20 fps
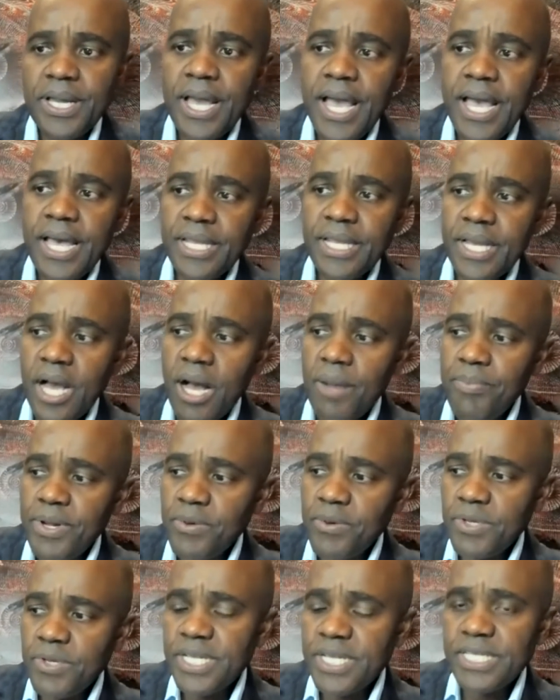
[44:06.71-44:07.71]
And the
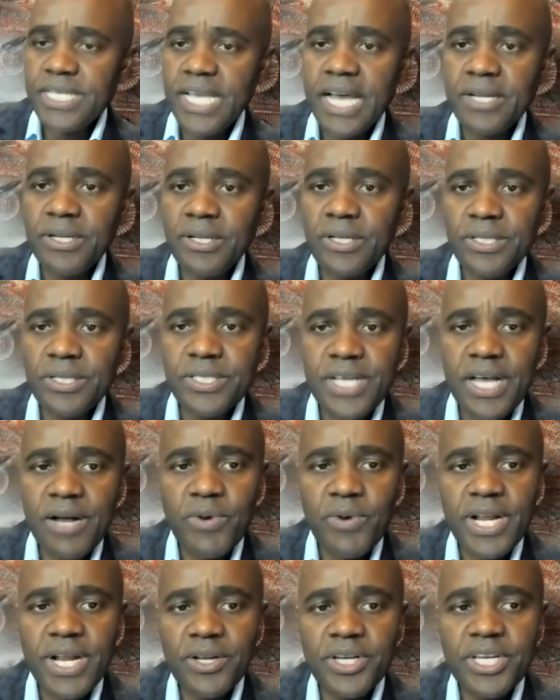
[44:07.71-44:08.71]
op-ed was entitled,
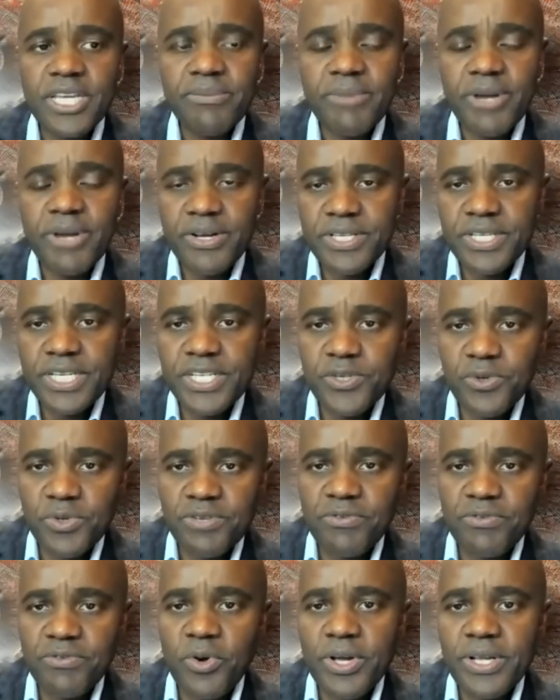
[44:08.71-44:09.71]
When I Look in the Mirror, I See
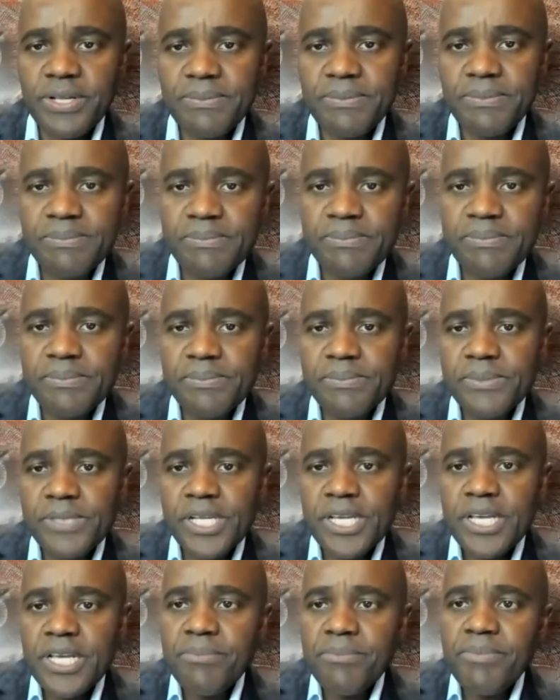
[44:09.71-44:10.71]
George Floyd,
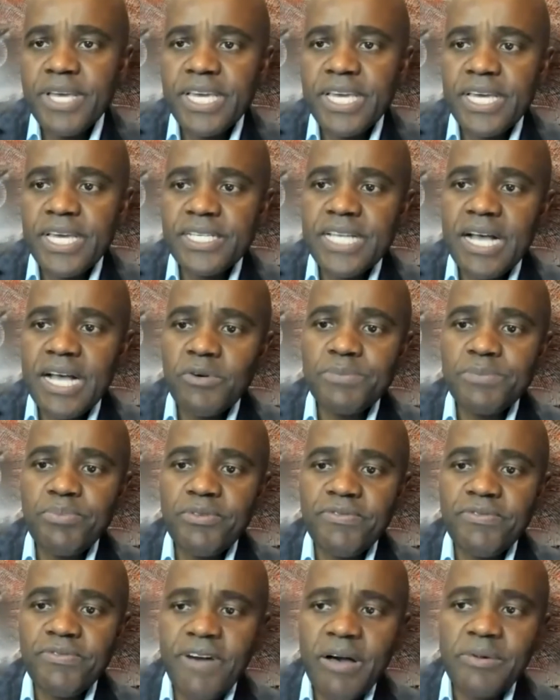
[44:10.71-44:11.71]
because I was
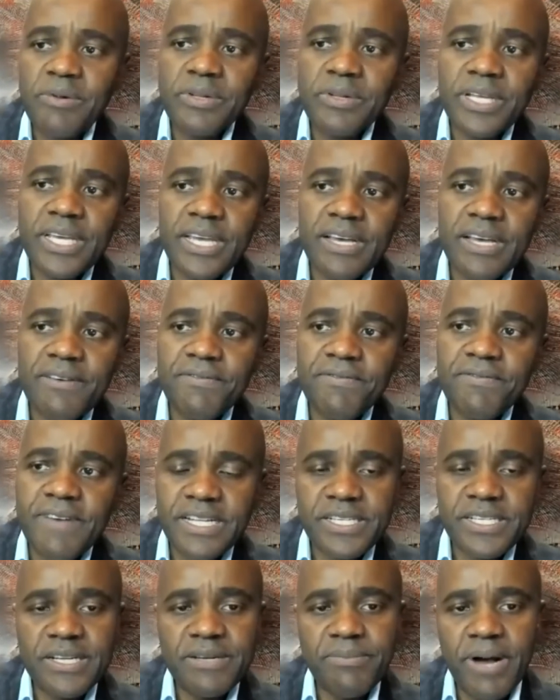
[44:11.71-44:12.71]
profoundly
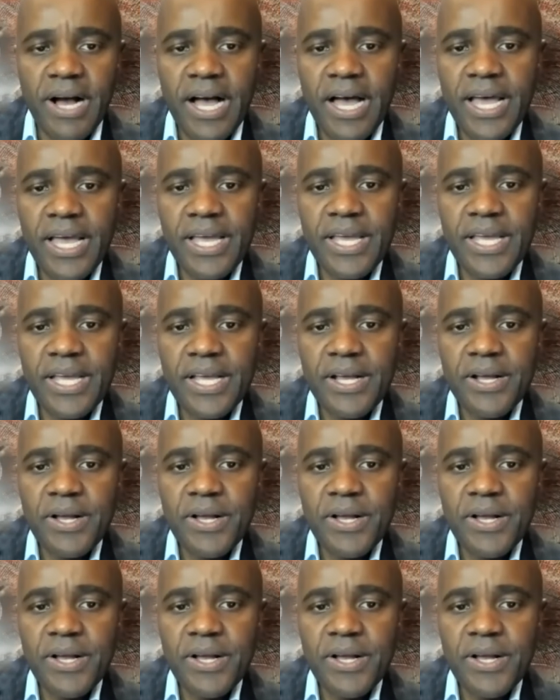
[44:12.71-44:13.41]
affected by